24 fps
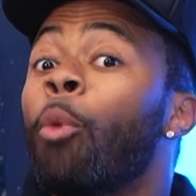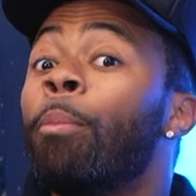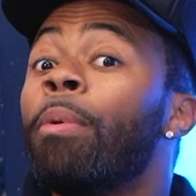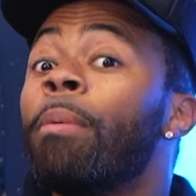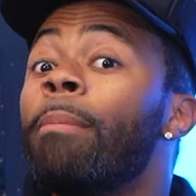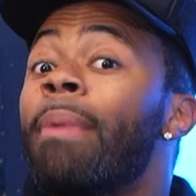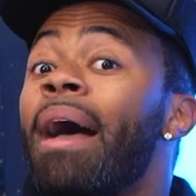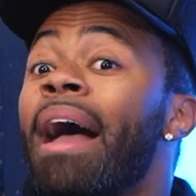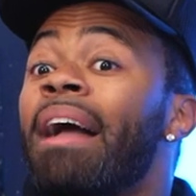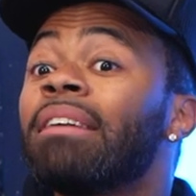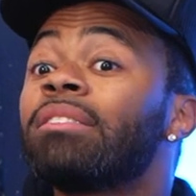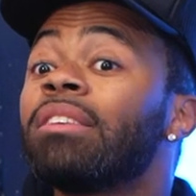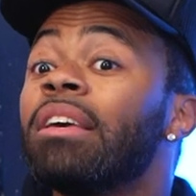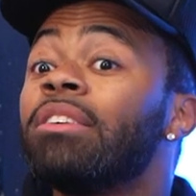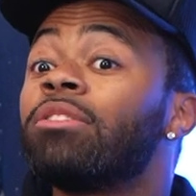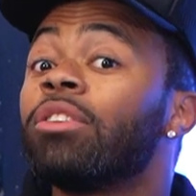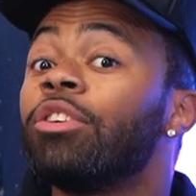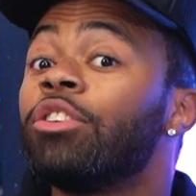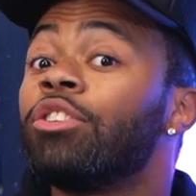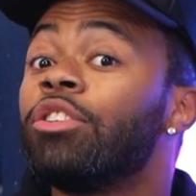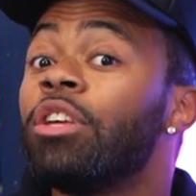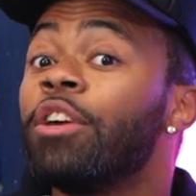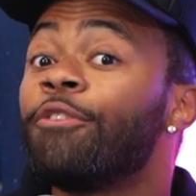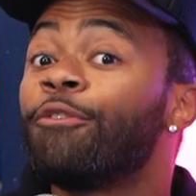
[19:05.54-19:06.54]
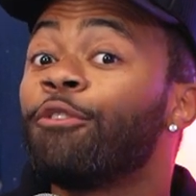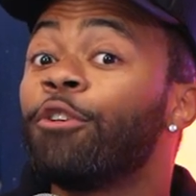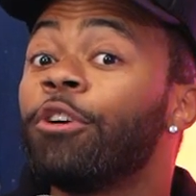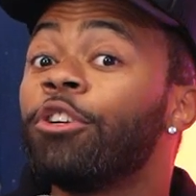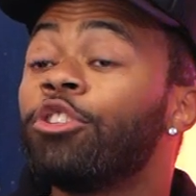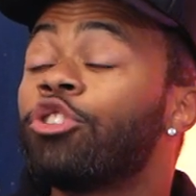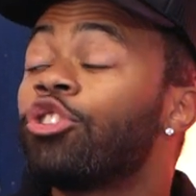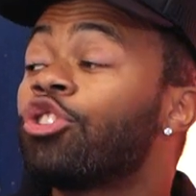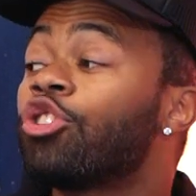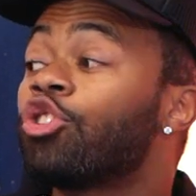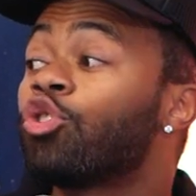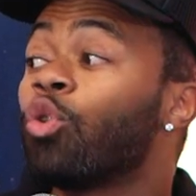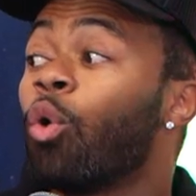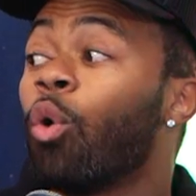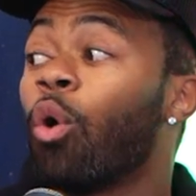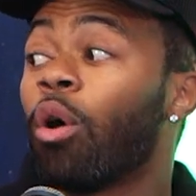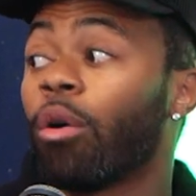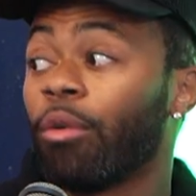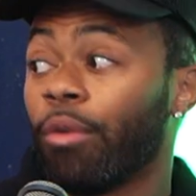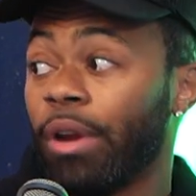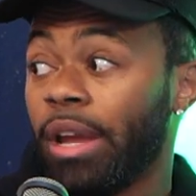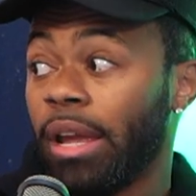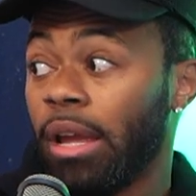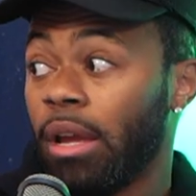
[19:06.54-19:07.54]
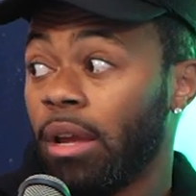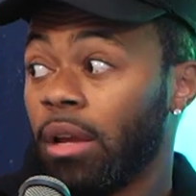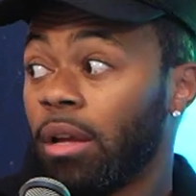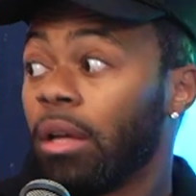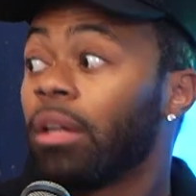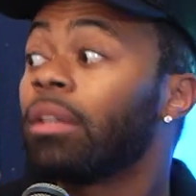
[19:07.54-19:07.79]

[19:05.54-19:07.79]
open backs is a different story.